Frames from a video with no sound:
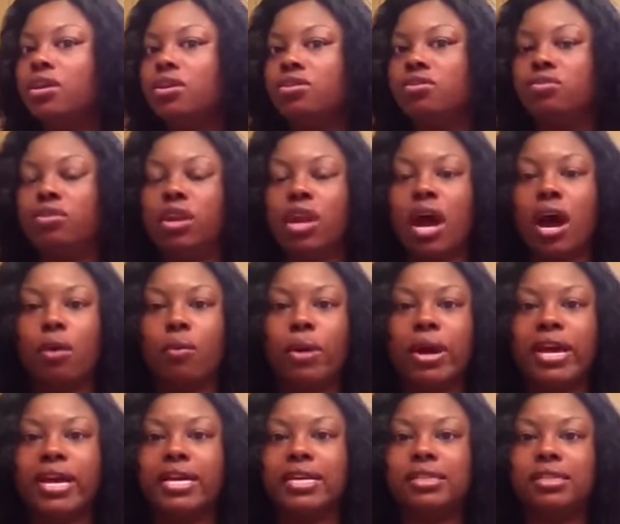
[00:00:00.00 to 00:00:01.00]
You can
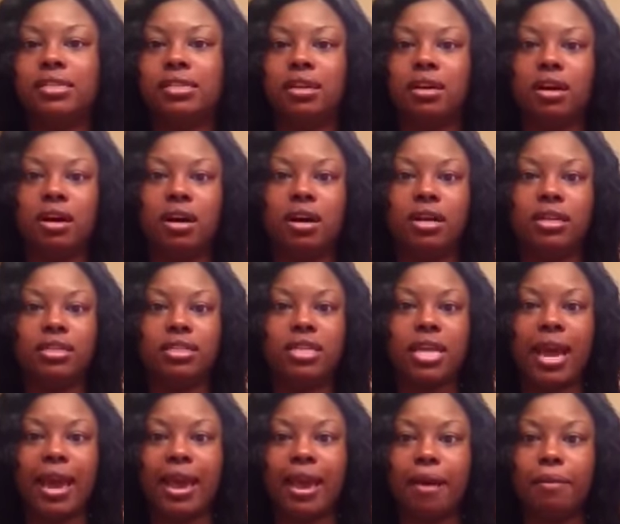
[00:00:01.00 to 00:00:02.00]
always
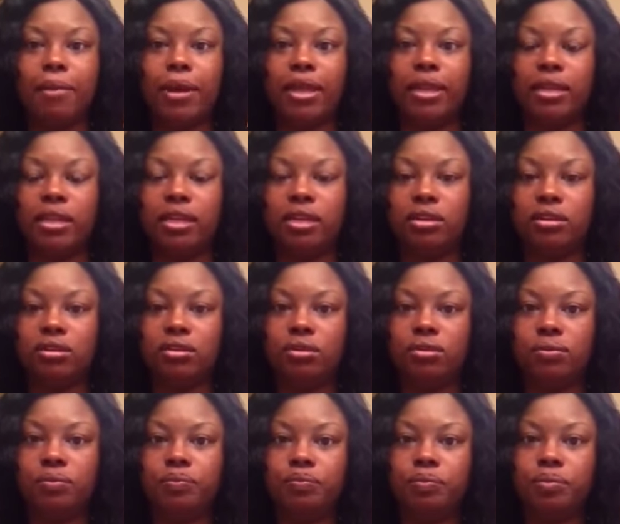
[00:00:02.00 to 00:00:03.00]
dab a
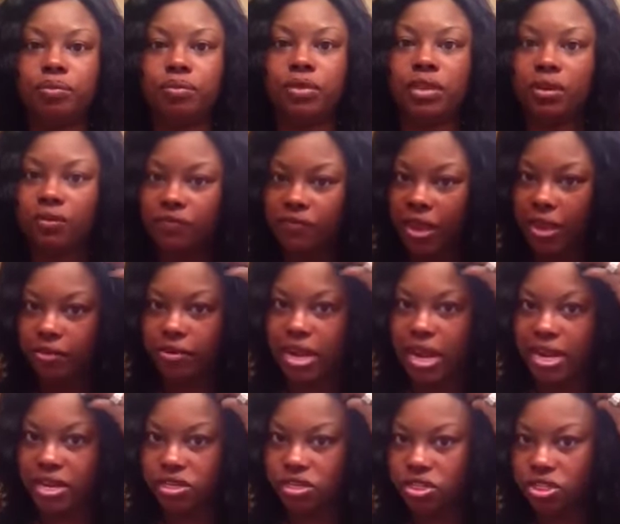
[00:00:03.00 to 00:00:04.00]
little
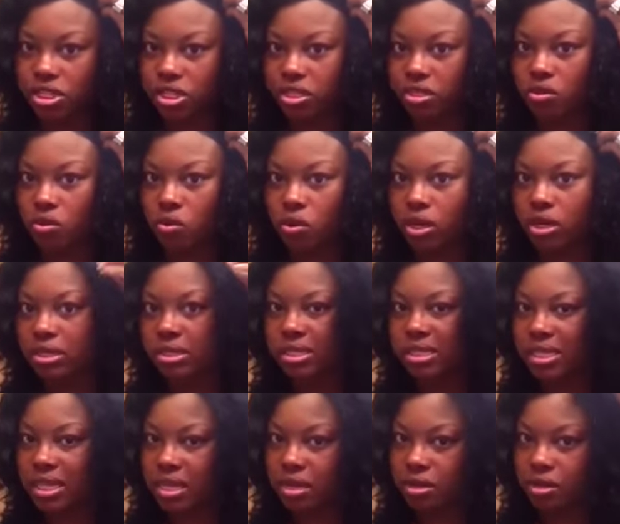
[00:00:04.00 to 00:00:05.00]
foundation or
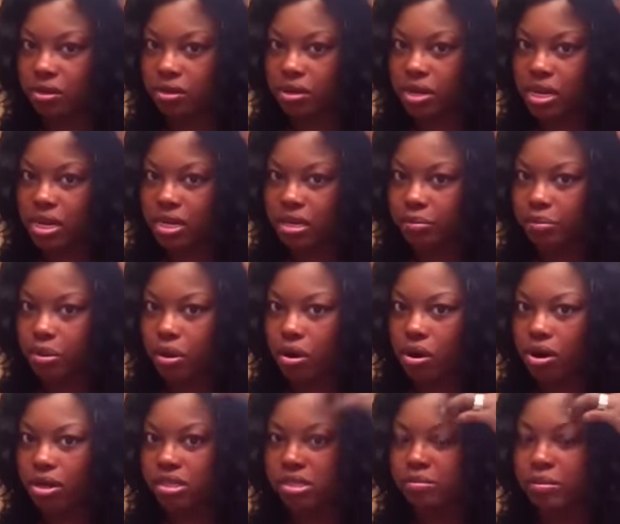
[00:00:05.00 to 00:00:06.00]
concealer in the
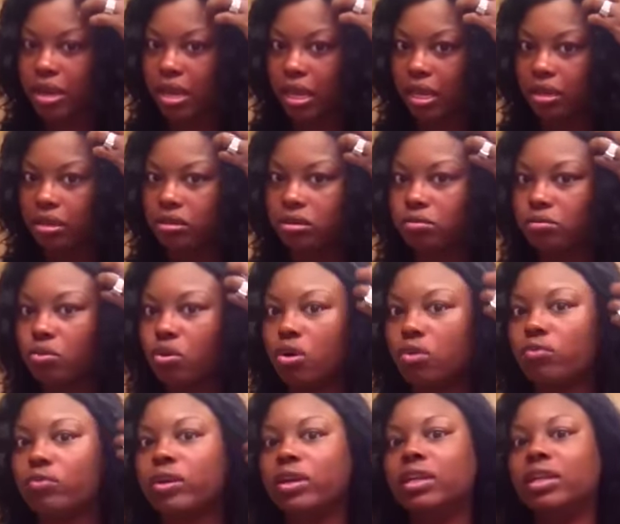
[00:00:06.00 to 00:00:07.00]
part to make it look more
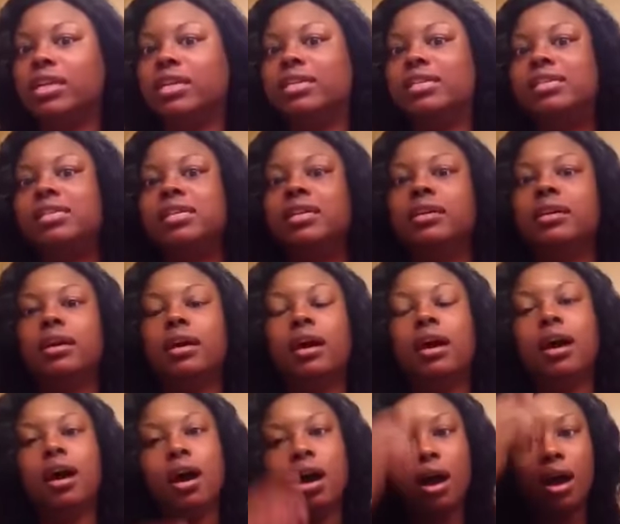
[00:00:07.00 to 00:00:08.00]
realistic.
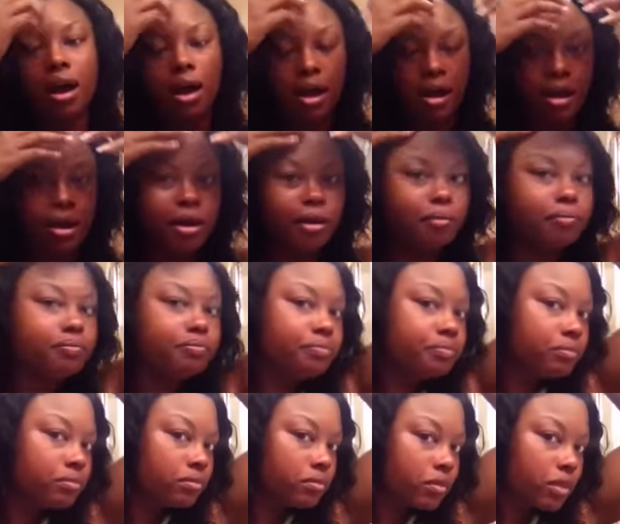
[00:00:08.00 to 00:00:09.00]
But
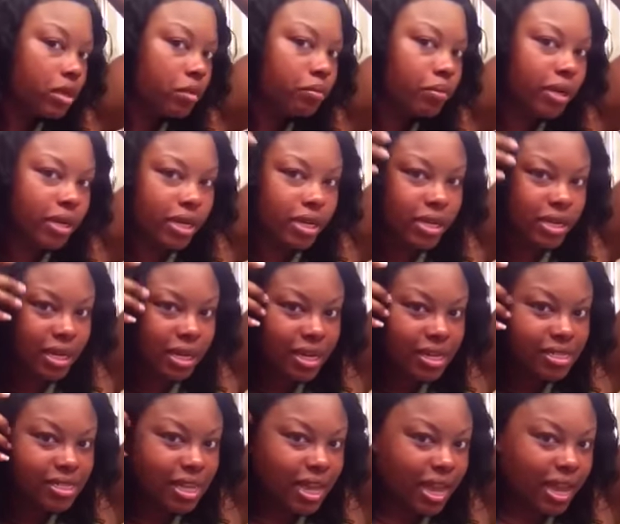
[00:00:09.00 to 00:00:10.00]
it
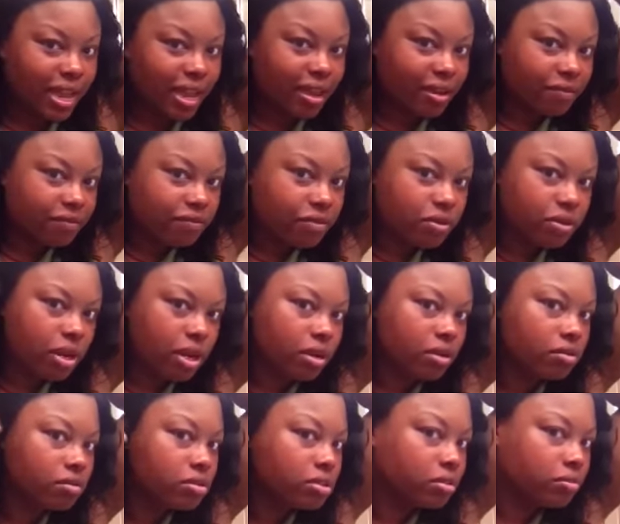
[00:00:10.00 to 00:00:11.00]
does have, you
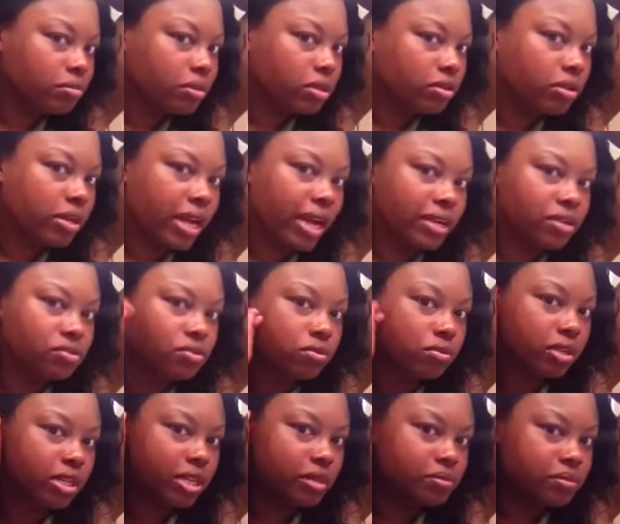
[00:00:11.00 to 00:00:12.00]
know, some little natural
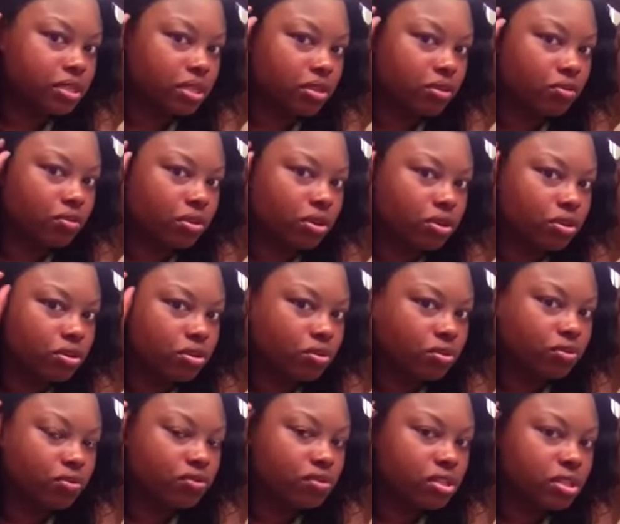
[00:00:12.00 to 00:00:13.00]
dips and
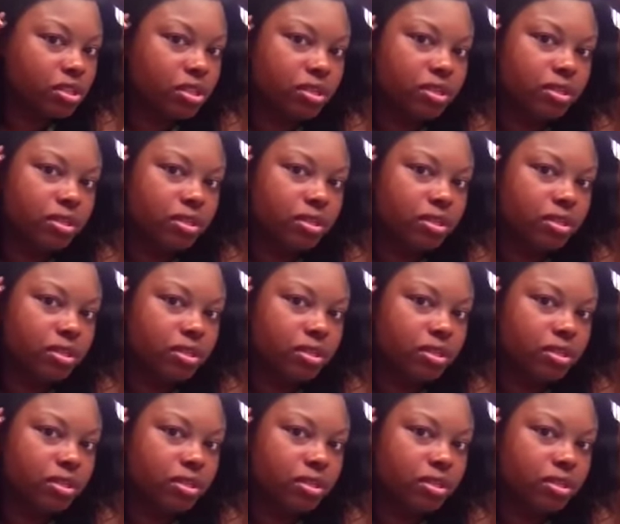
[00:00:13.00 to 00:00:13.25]
grooves.